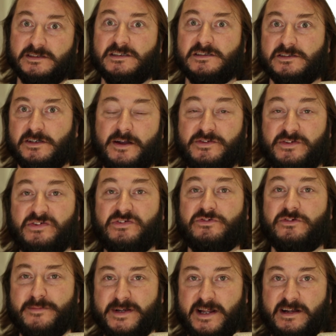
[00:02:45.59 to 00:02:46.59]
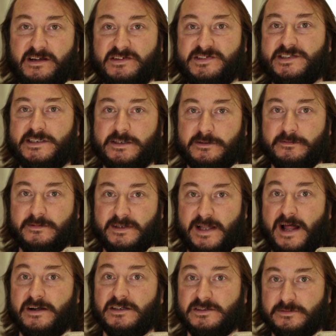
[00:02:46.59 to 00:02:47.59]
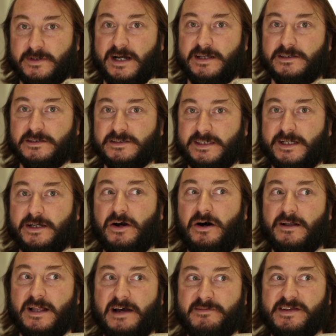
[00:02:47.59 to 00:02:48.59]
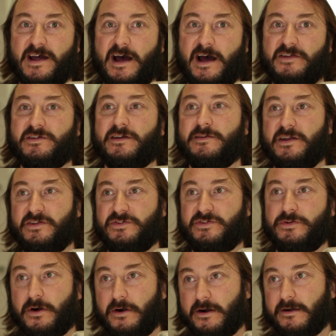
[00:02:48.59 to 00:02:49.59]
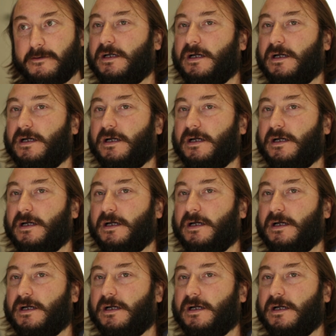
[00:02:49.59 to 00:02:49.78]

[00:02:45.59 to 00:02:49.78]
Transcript: These are all discriminating skill ladders rather. So they all have a task that's too hard.